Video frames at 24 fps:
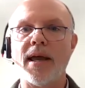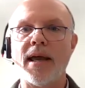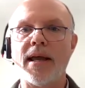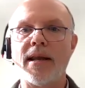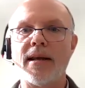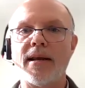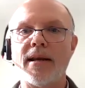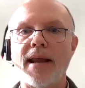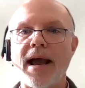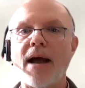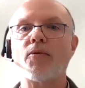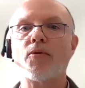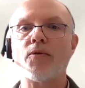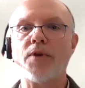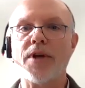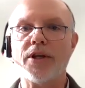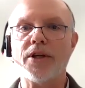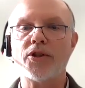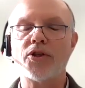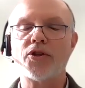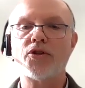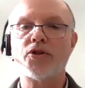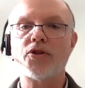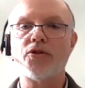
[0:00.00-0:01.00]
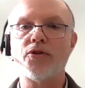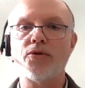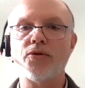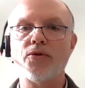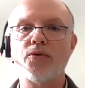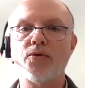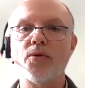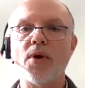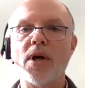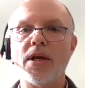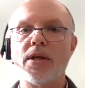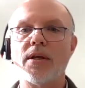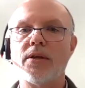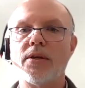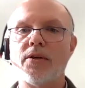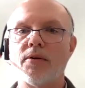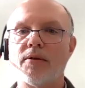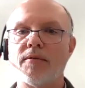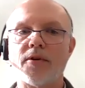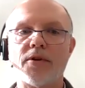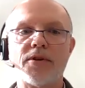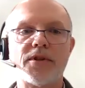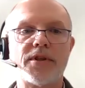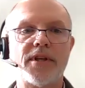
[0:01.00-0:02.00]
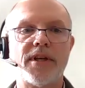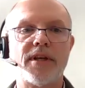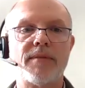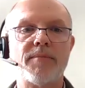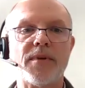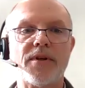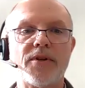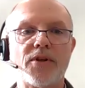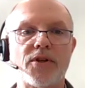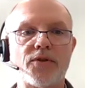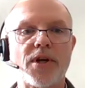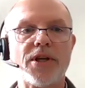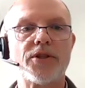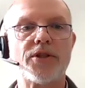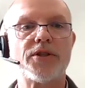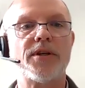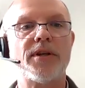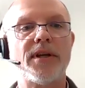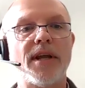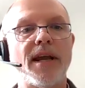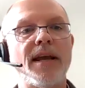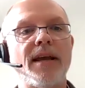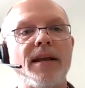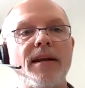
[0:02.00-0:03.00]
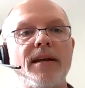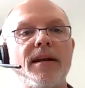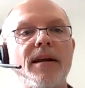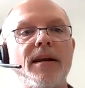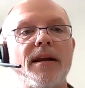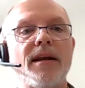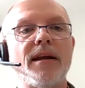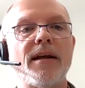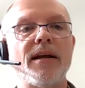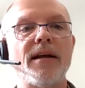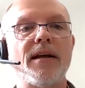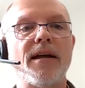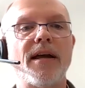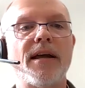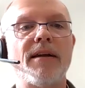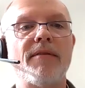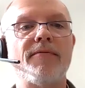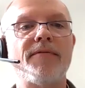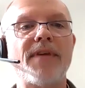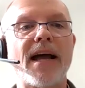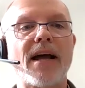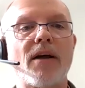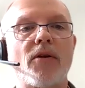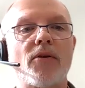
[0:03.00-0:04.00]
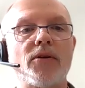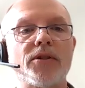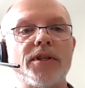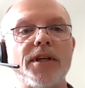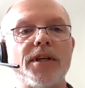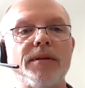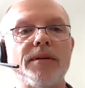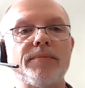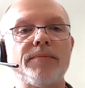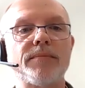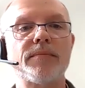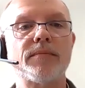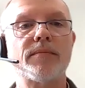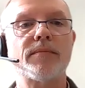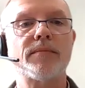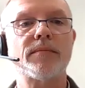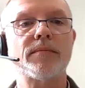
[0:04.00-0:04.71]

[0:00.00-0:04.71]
and outreach to university administration and faculty.